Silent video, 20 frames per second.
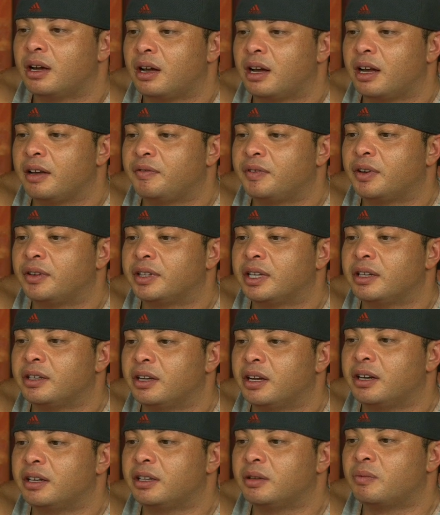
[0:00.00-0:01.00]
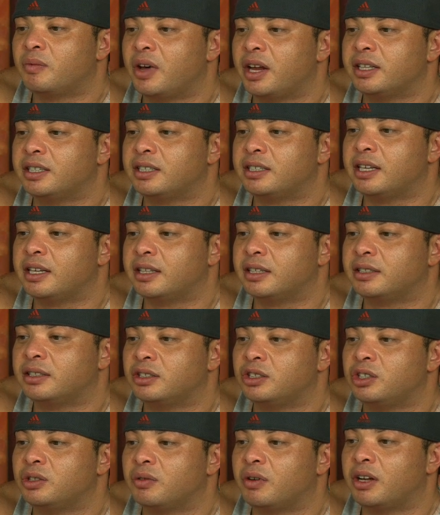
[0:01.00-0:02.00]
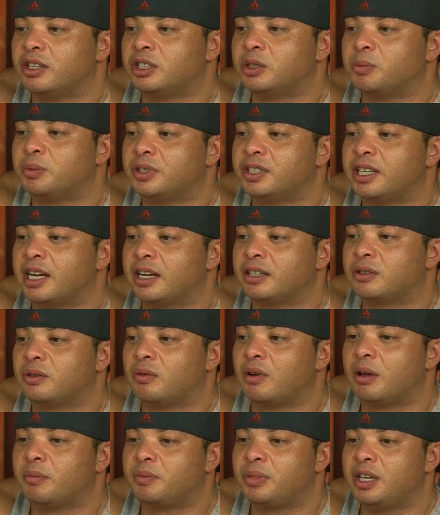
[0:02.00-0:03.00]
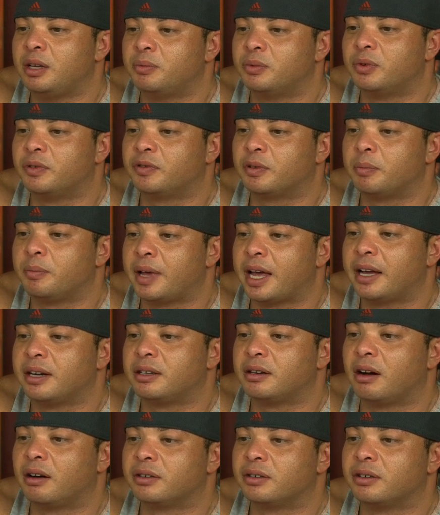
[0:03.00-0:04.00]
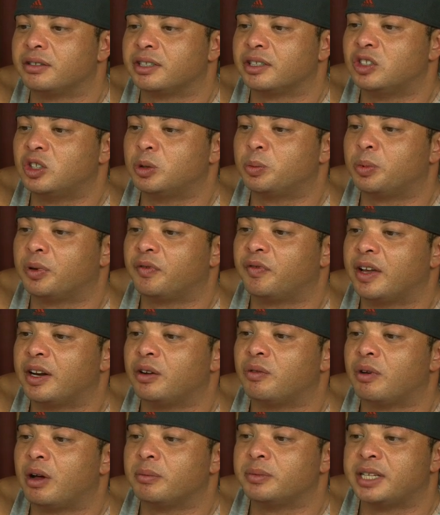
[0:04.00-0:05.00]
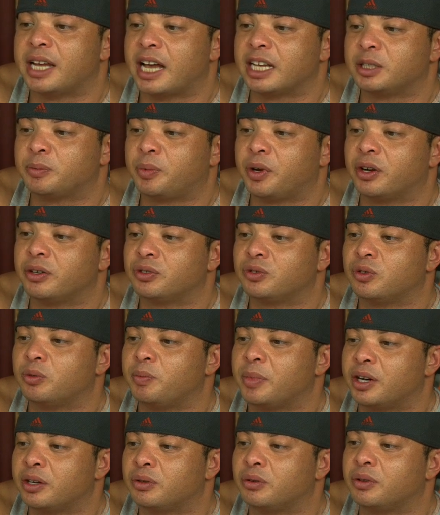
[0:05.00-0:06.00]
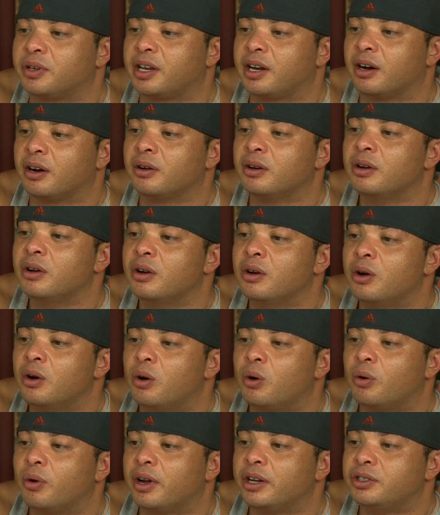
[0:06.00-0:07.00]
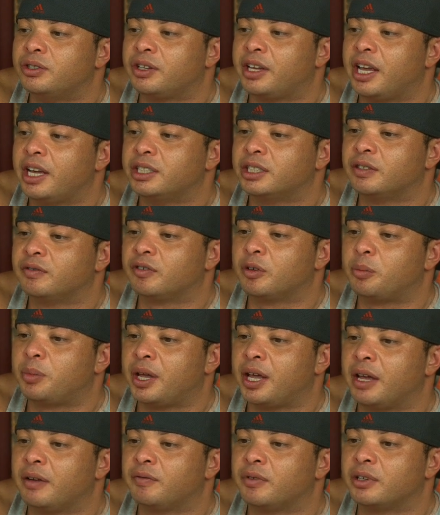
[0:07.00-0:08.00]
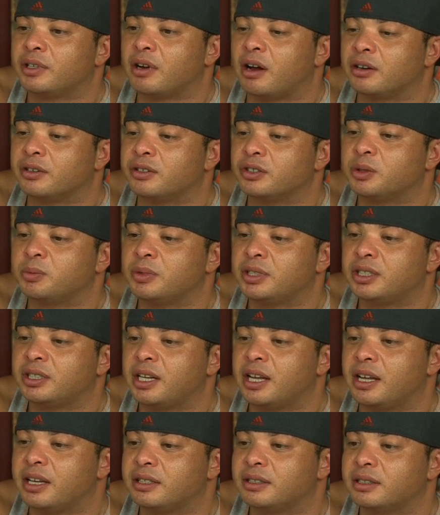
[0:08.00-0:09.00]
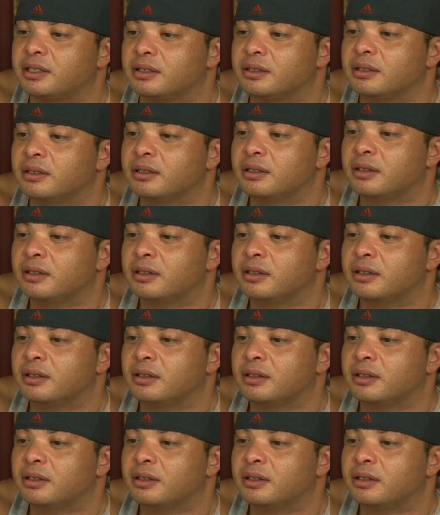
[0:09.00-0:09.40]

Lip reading: I felt that none of them wanted to take this issue on to protect Guam people from bad doctors and to prevent Guam taxpayers through medical care or education for paying for doctors' mistakes.